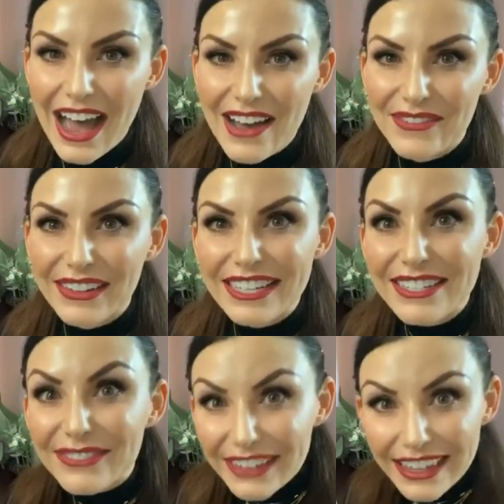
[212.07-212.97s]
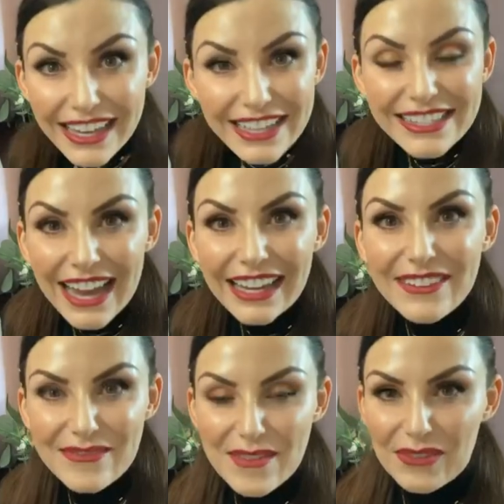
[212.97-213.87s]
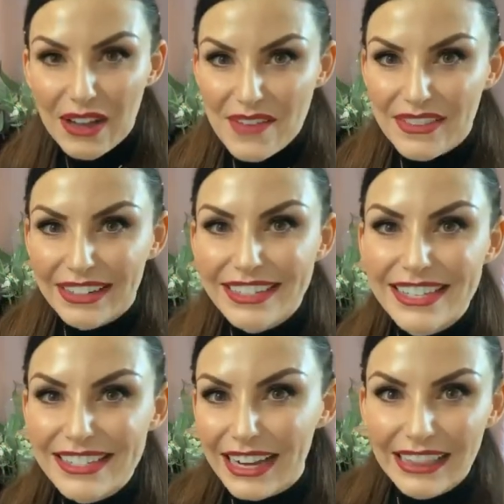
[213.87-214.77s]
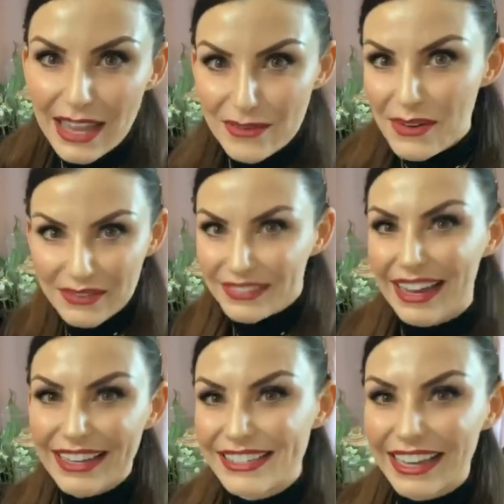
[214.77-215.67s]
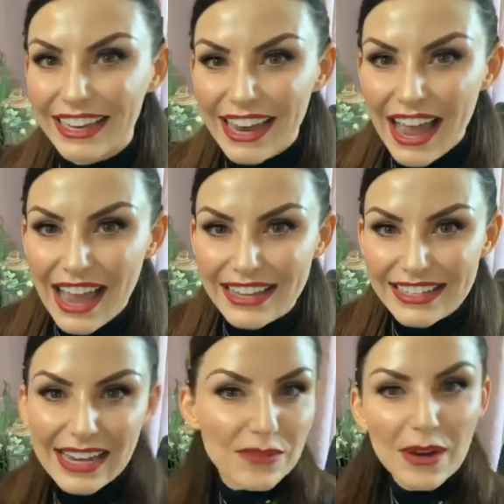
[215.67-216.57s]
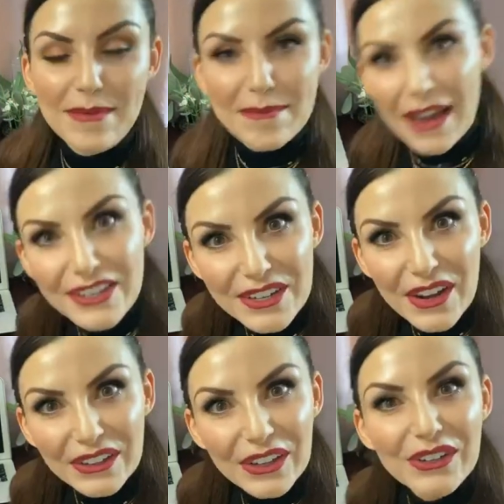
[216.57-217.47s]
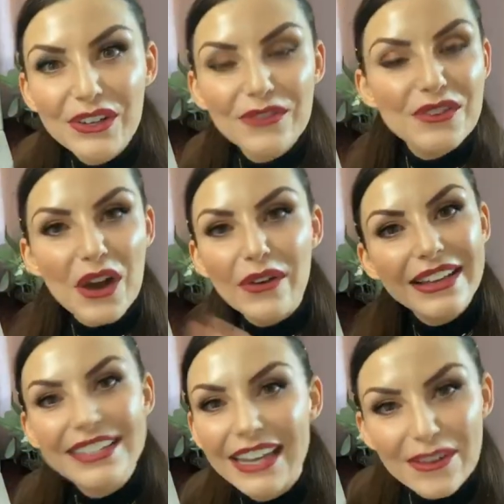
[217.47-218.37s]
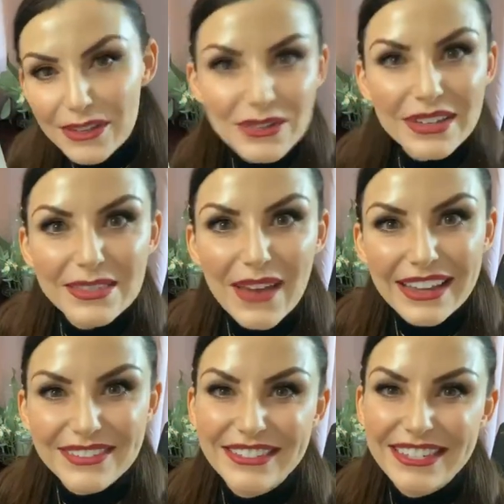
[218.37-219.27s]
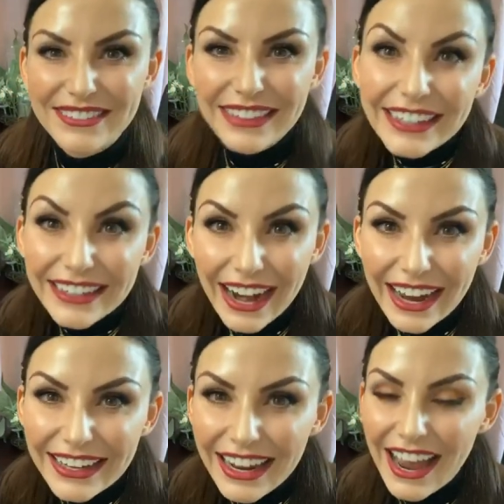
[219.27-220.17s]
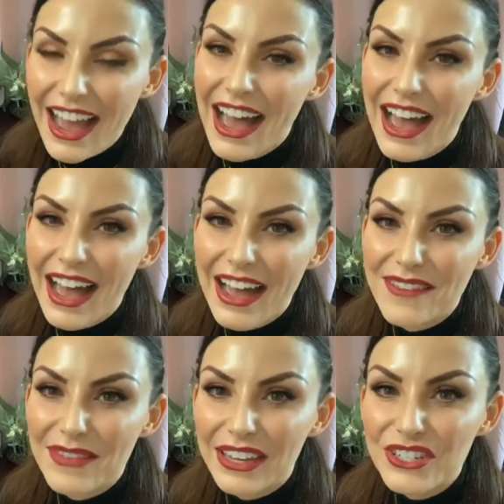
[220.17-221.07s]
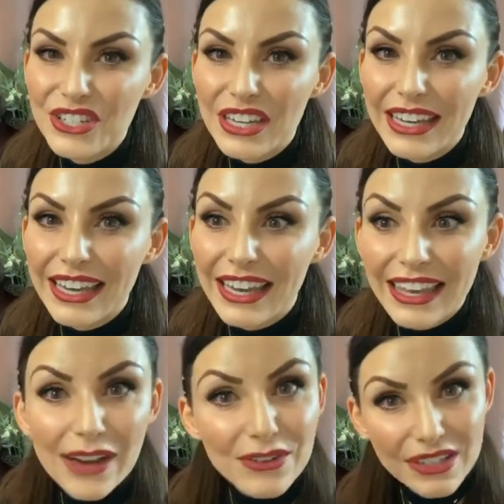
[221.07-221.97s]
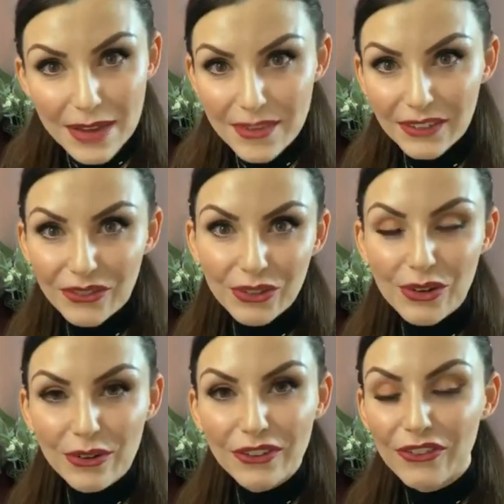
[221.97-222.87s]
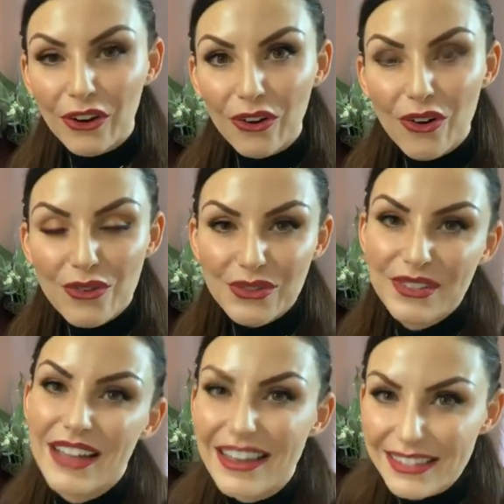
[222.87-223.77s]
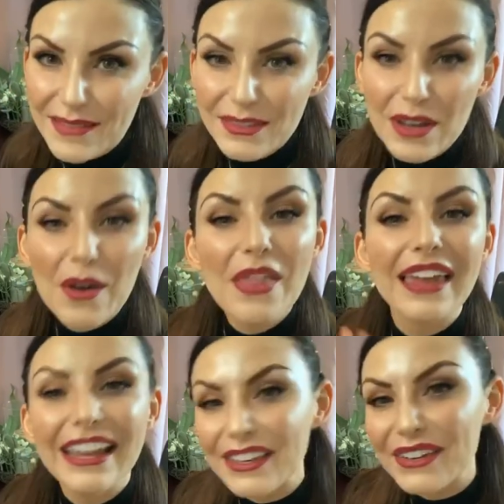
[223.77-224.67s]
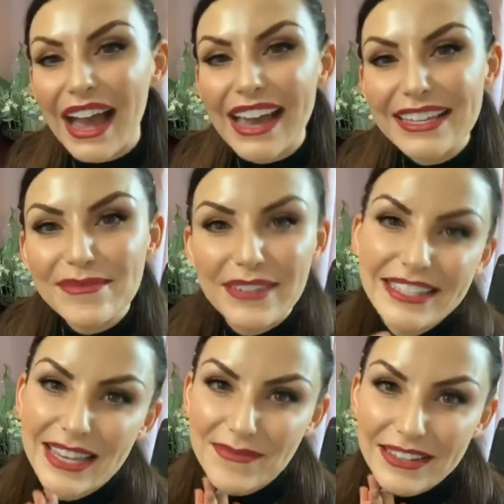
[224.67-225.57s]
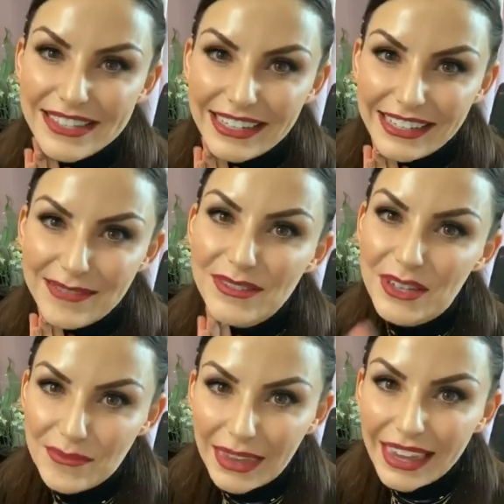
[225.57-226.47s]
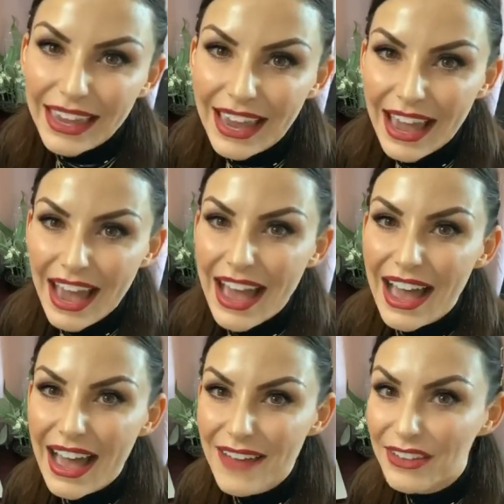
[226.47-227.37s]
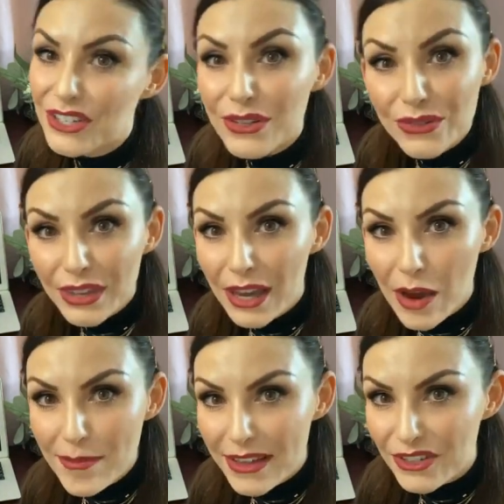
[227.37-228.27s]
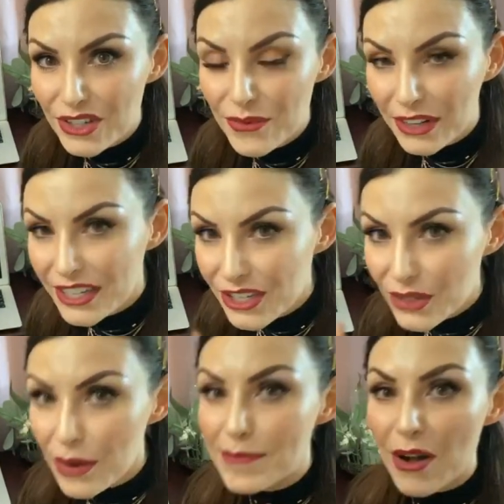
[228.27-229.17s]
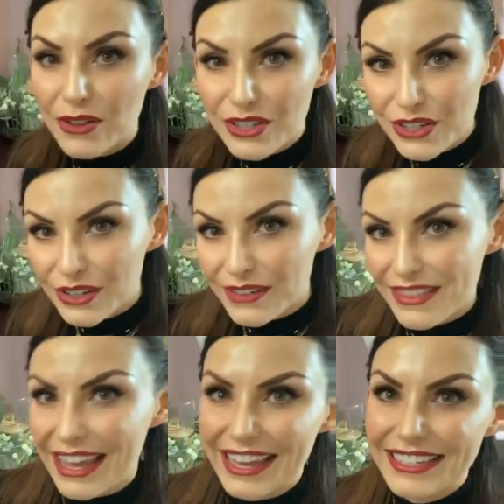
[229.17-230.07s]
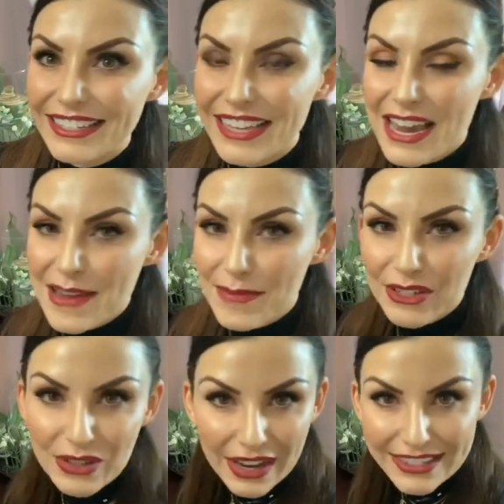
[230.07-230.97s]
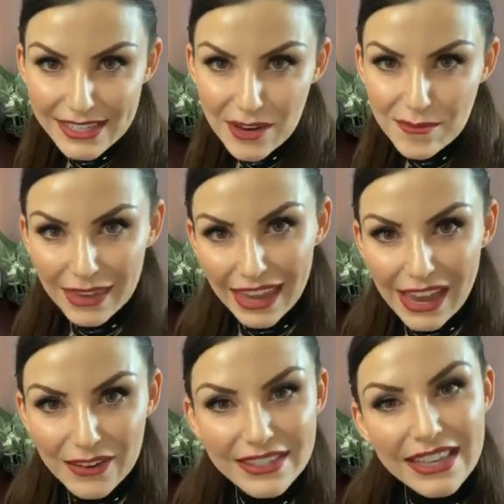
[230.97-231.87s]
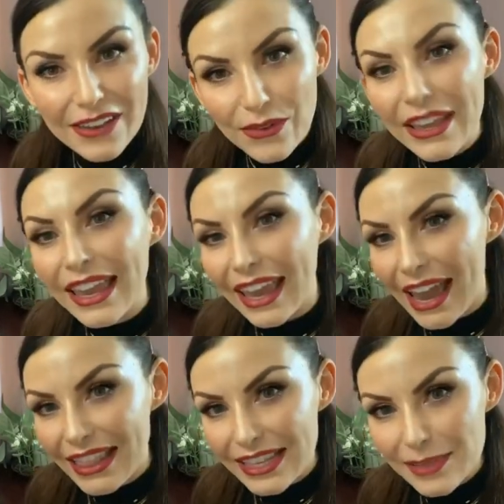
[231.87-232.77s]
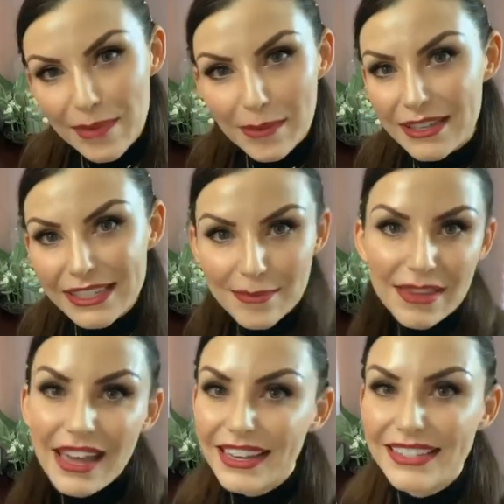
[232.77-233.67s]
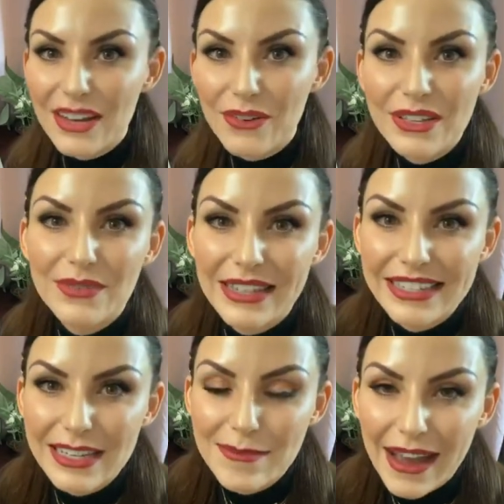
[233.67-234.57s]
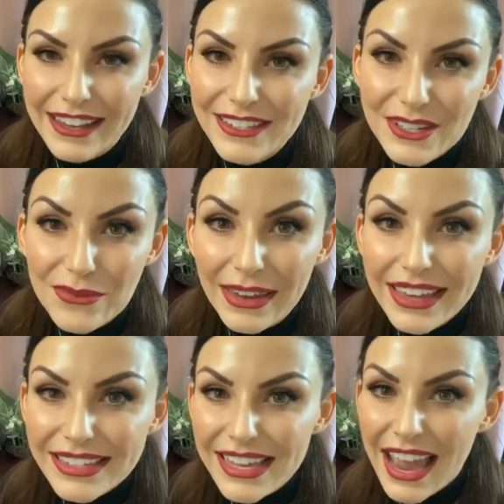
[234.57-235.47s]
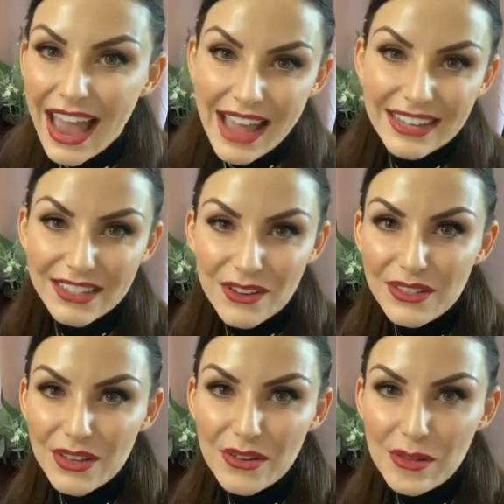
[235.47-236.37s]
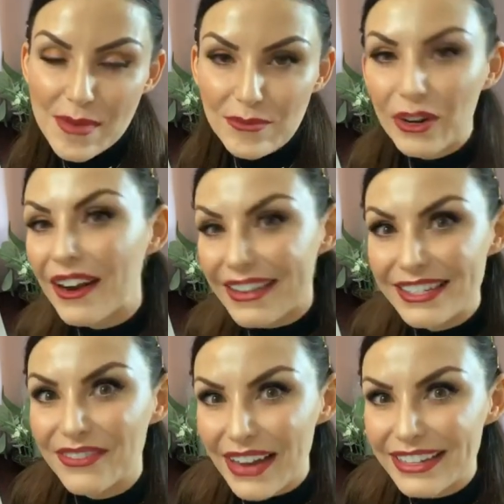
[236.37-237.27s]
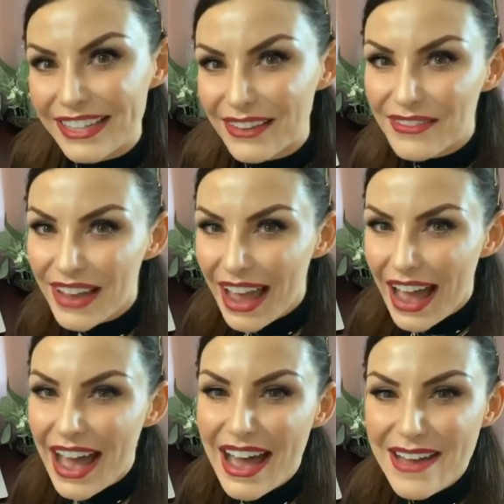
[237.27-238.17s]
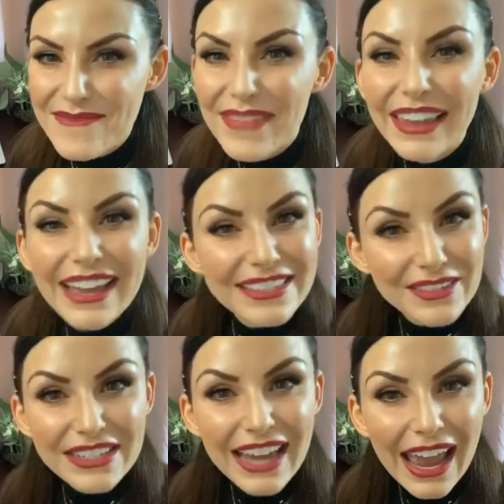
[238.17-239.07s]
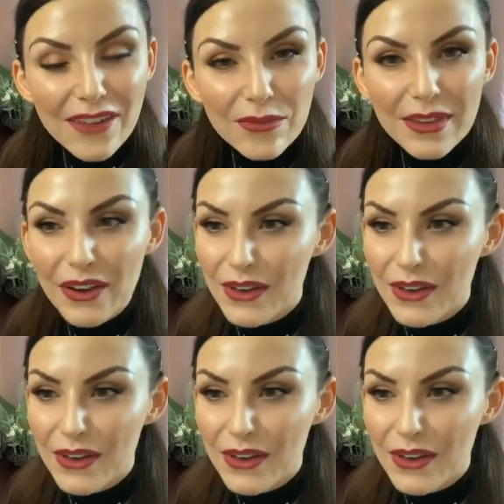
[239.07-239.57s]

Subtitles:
which is really exciting when people come in because it's kind of like, whoop, I get to kind of work my magic on you and you have no idea what to expect, which is really great. She was coming through a referral, which was awesome. So thank you guys. Please keep on sending them to me. And she was really open. She wanted to do a multitude of things, but you guys know me. I always say, if we can, let's baby step you because I always want to see you back in 2 weeks. And it's also a little bit more cost effective. But yeah, so today we'll be going